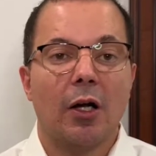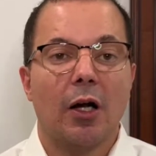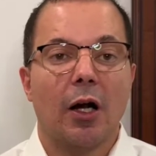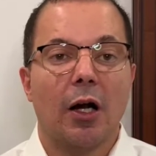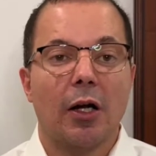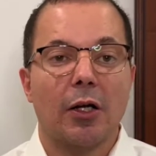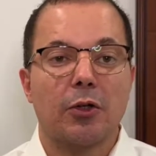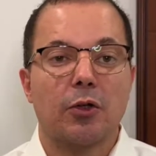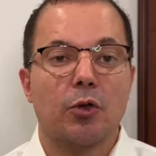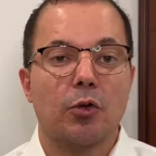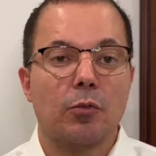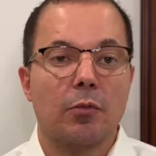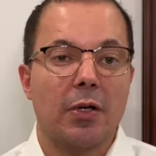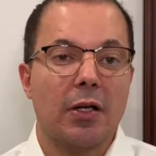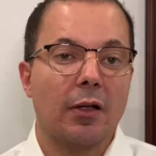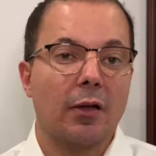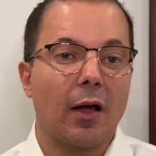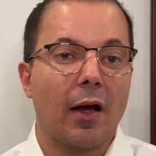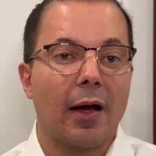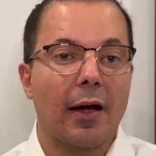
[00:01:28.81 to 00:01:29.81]
to
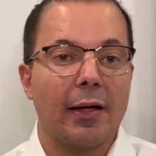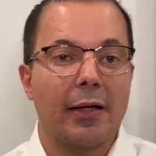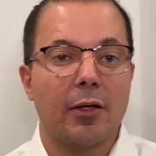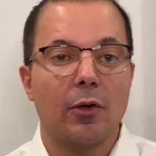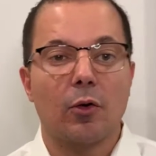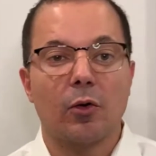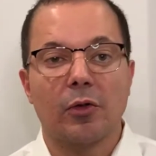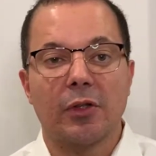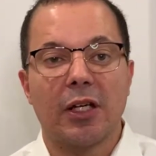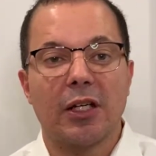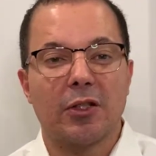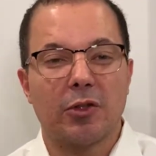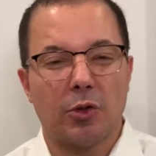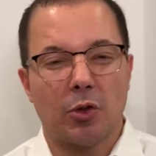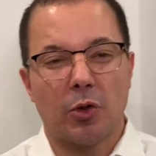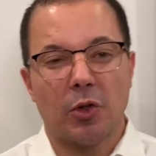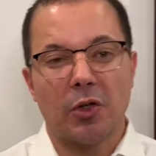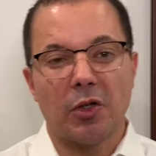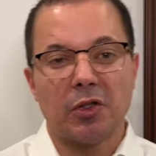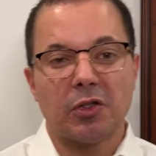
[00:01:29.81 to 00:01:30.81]
rely on a
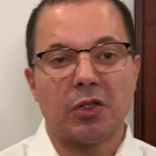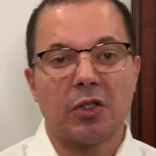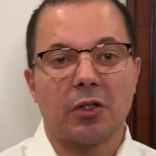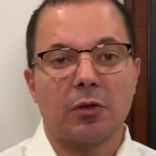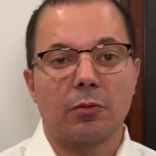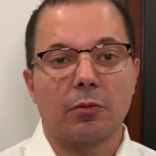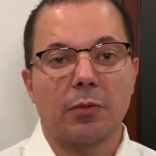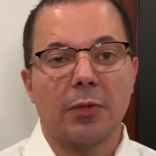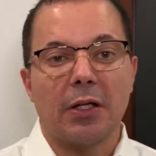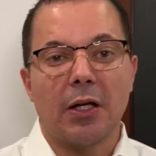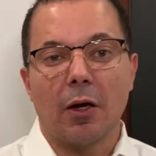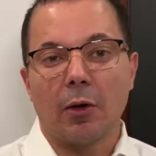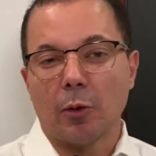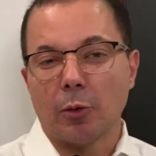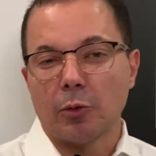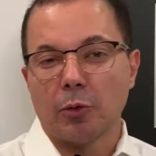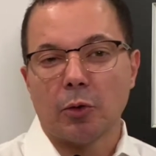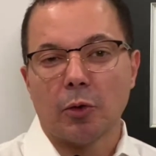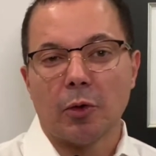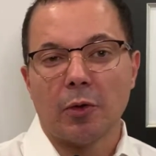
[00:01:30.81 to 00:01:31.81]
trusted
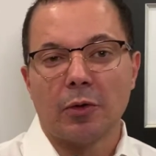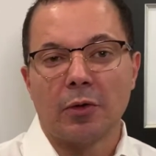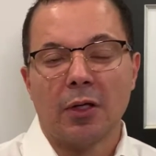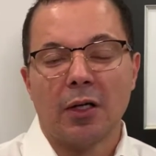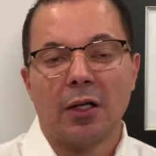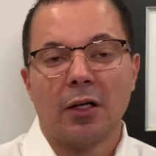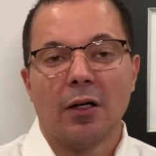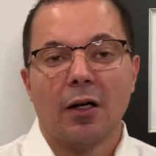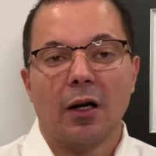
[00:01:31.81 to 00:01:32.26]
realtor